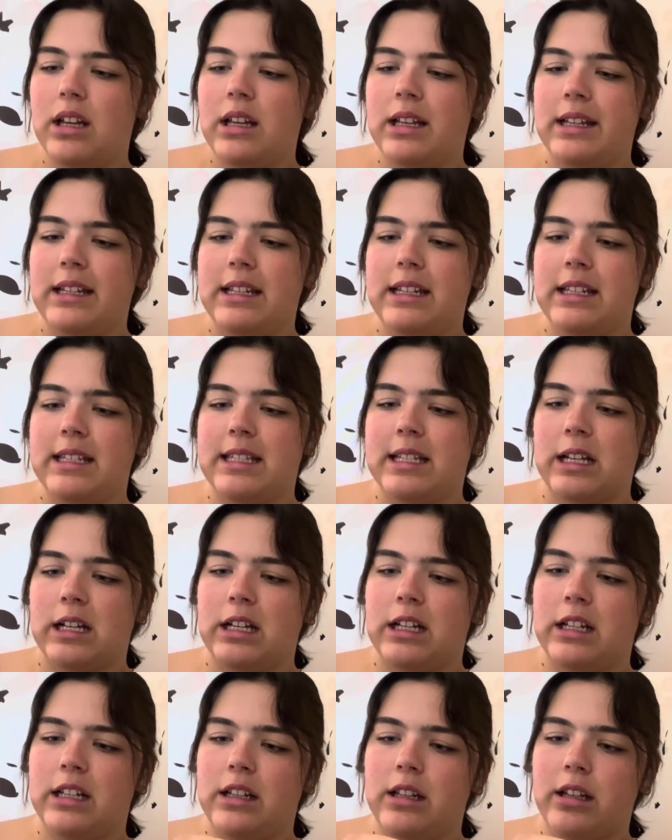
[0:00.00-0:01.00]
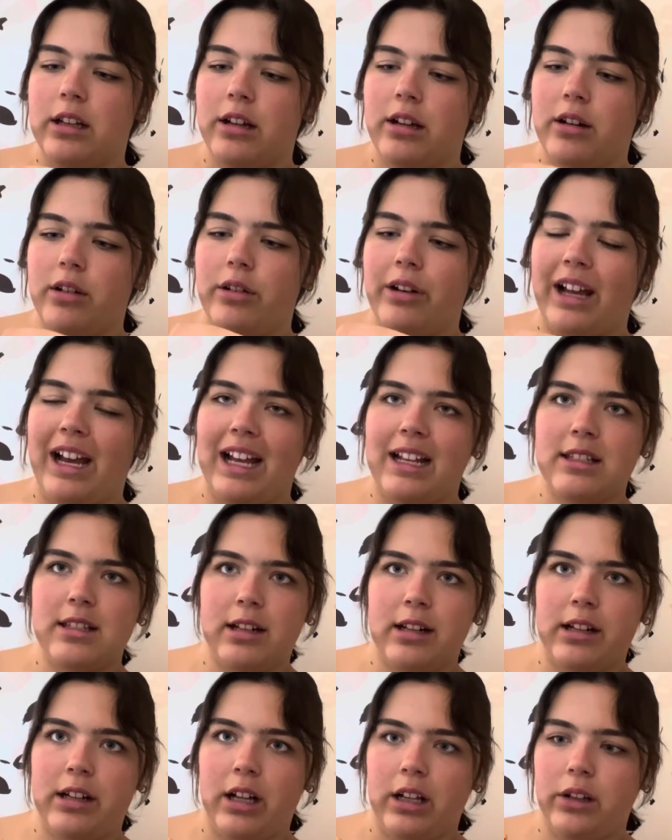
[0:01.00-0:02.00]
design their own hats on
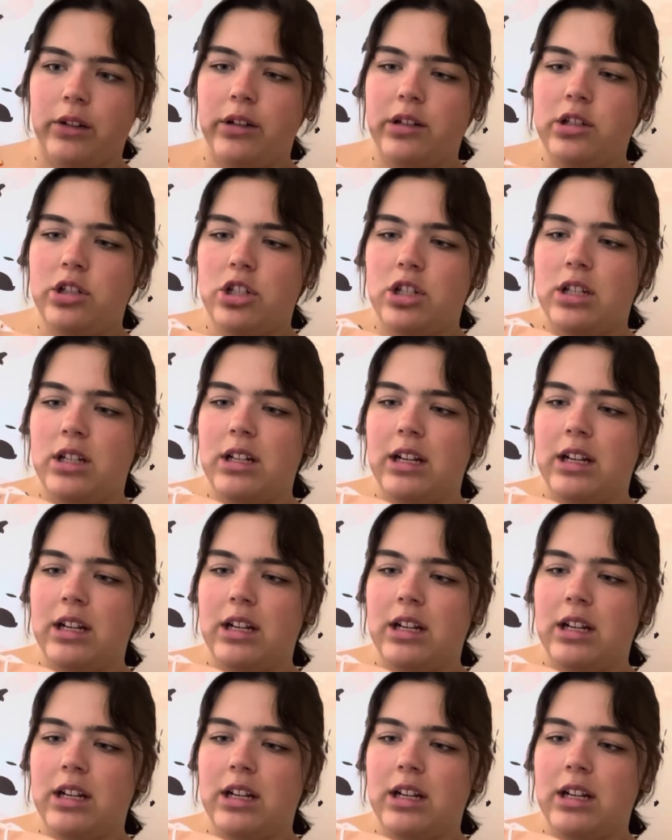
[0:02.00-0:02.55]
a coloring sheet,